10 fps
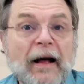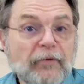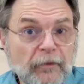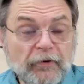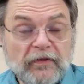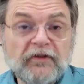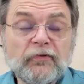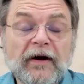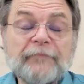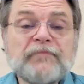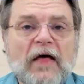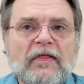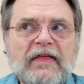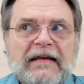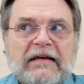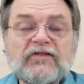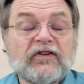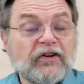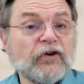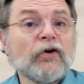I'm going to put it this way. The
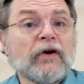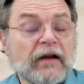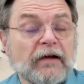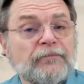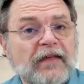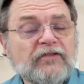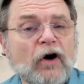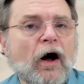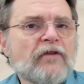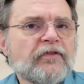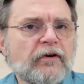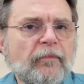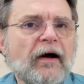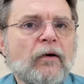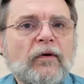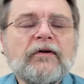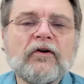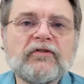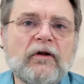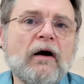security that's offered by
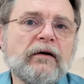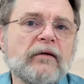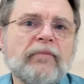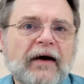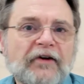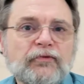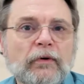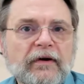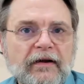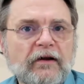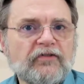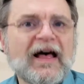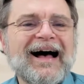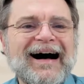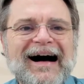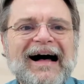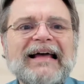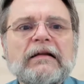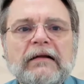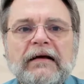Windows login password is
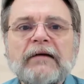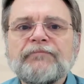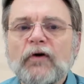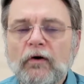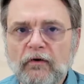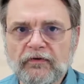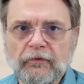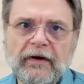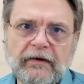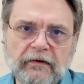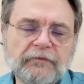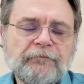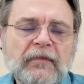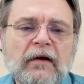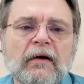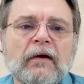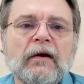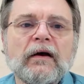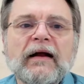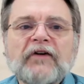highly overrated.
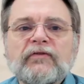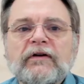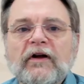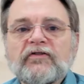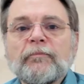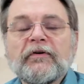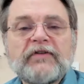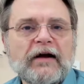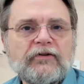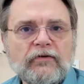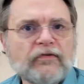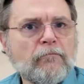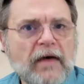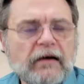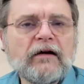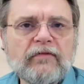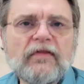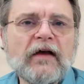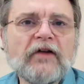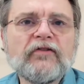It actually doesn't protect you from many of
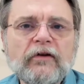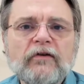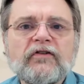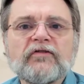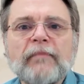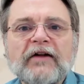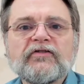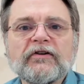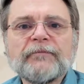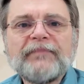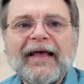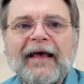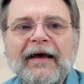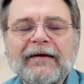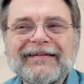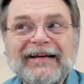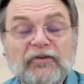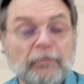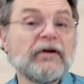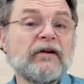the things that you've just mentioned, and
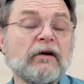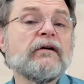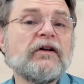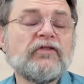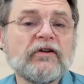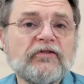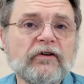it's pretty darned easy to